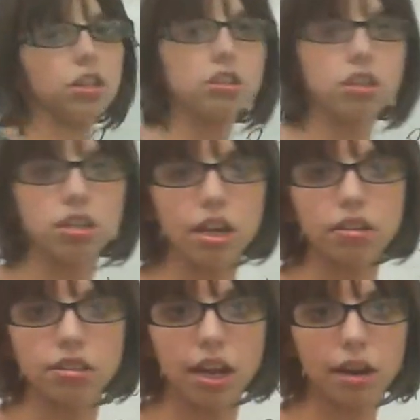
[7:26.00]
because they have the
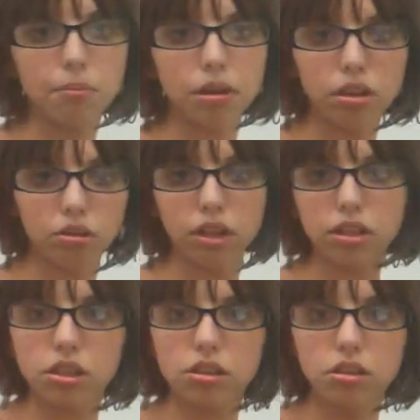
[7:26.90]
same
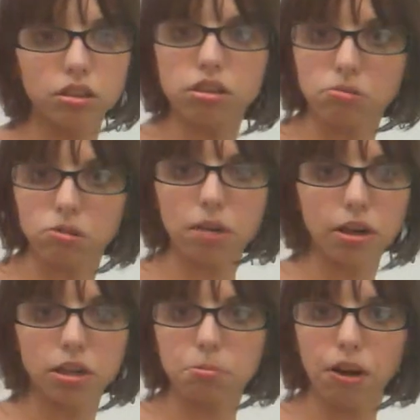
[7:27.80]
units. You can subtract
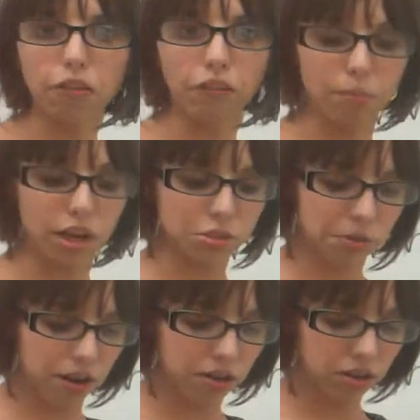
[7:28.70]
miles per hour from miles per
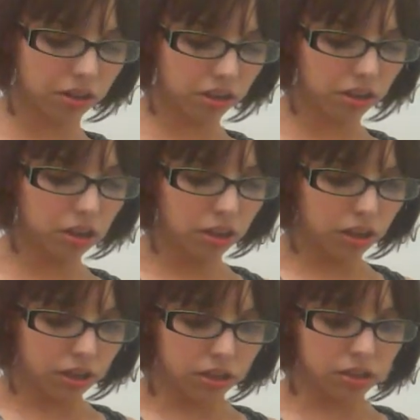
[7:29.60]
hour.
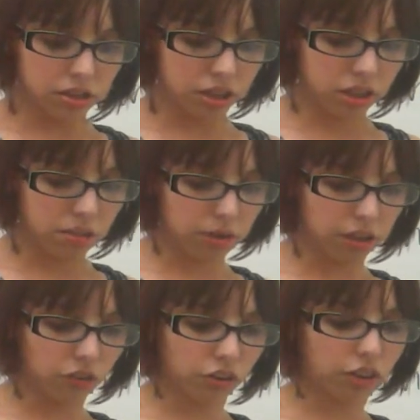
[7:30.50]
So 60
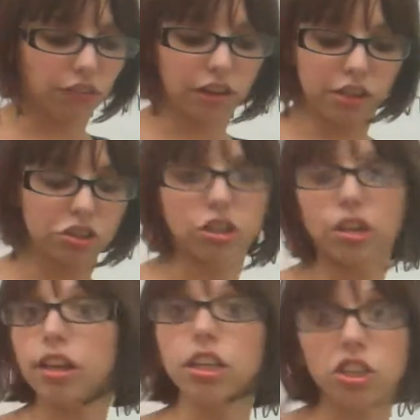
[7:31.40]
minus 45, and I should know
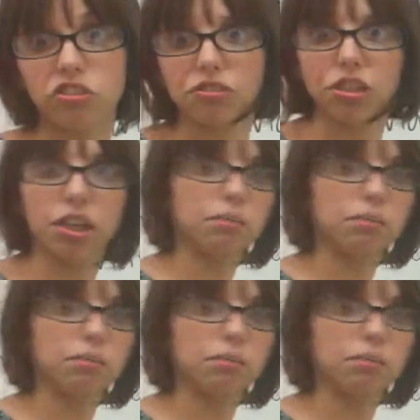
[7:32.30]
that is 15.